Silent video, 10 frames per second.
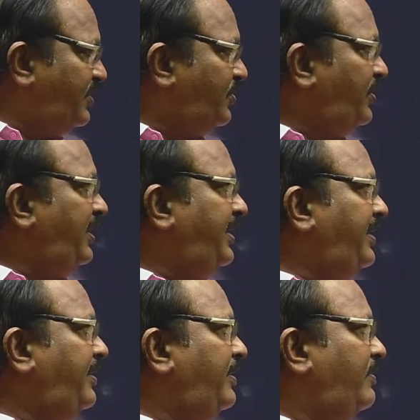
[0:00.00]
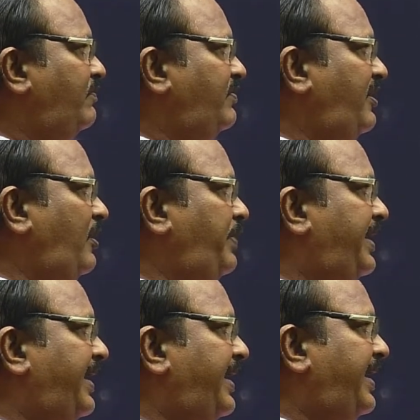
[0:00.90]
only, we will be
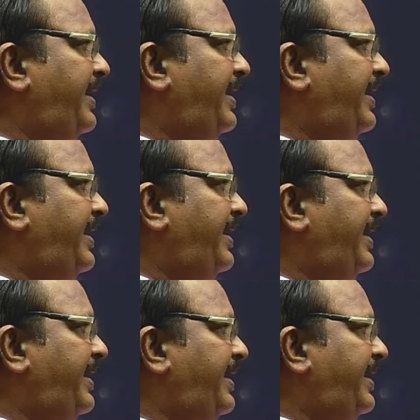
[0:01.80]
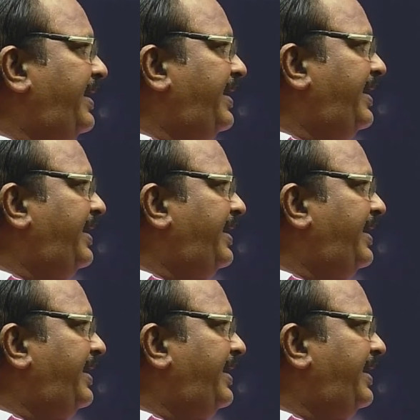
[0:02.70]
getting M1 and M2.